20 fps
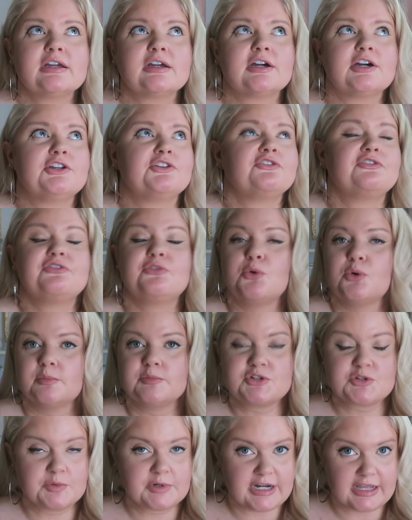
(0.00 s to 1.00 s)

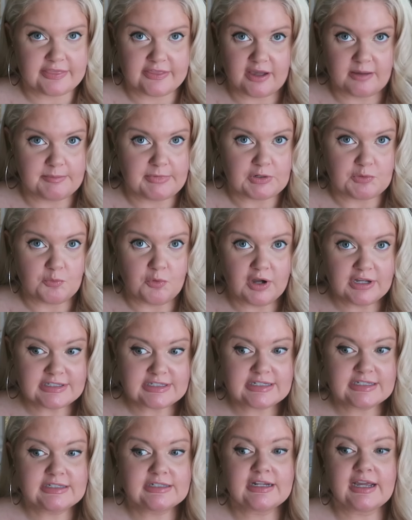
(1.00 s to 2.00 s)
conform to what I thought men
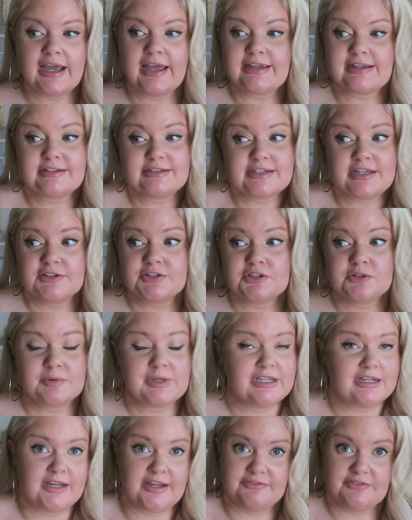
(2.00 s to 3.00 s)
wanted, I can tell you
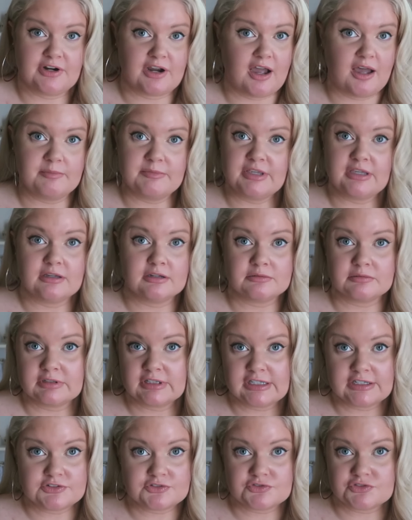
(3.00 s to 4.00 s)
it never got me a good
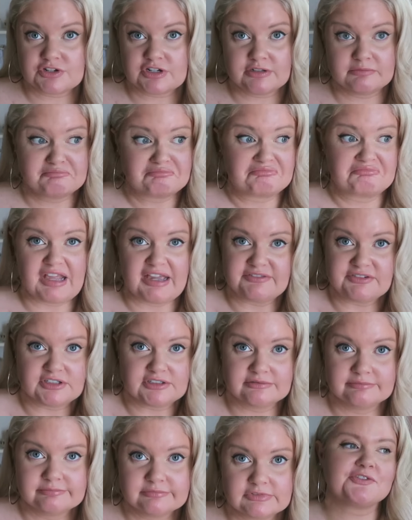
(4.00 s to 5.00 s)
relationship,
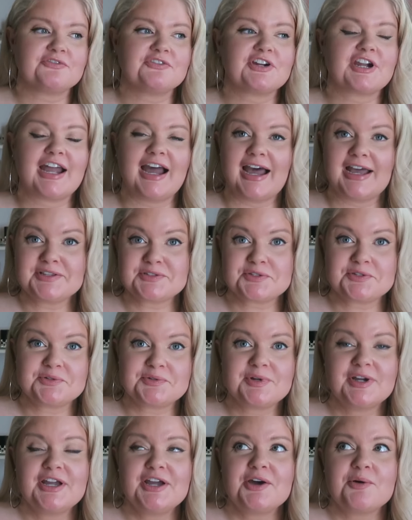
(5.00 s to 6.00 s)
ever. So for guys
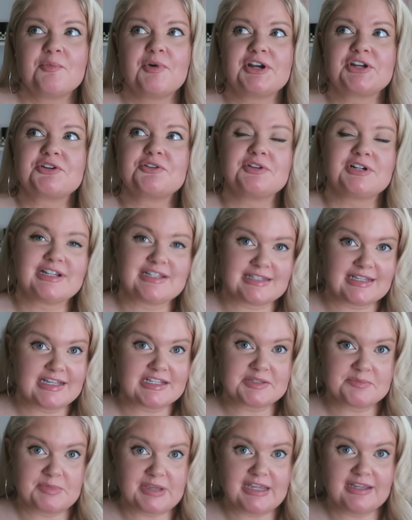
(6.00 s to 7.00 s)
who want to
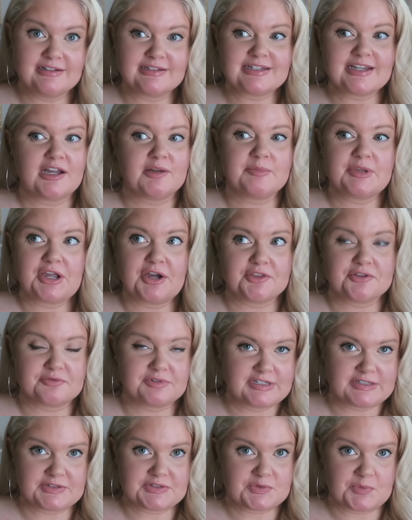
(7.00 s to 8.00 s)
criticize me and tell me all the
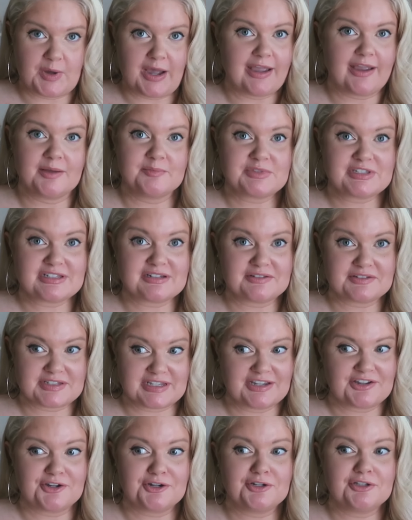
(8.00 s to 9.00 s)
reasons why I'm still
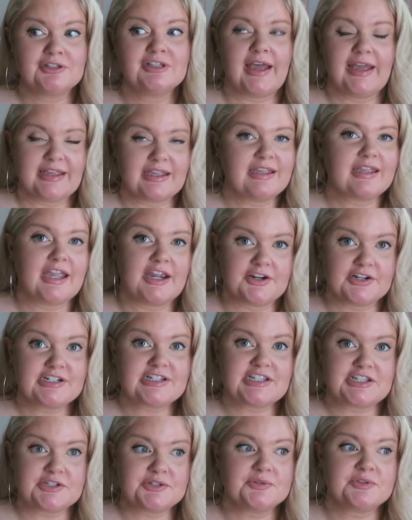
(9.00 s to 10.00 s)
single, I can
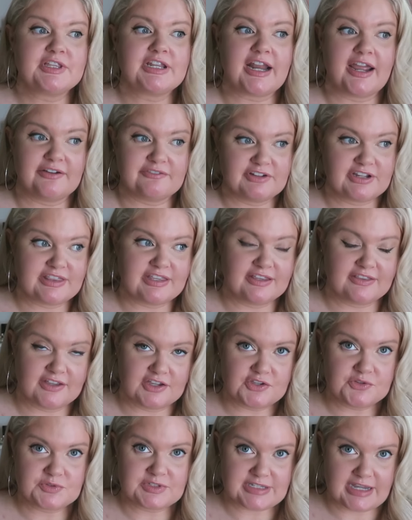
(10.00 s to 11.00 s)
guarantee you that everything
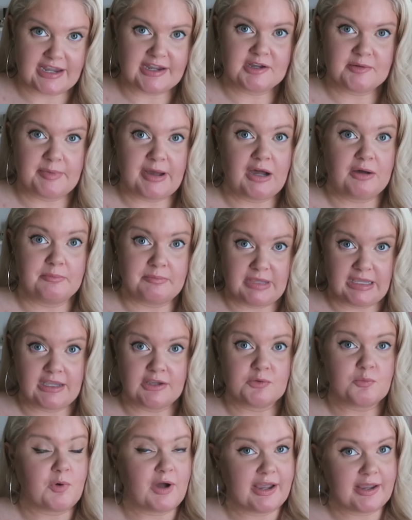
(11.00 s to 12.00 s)
that you say about me
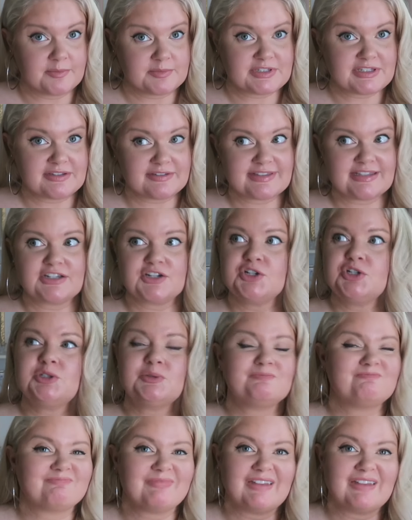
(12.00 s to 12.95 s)
and why I'm still single,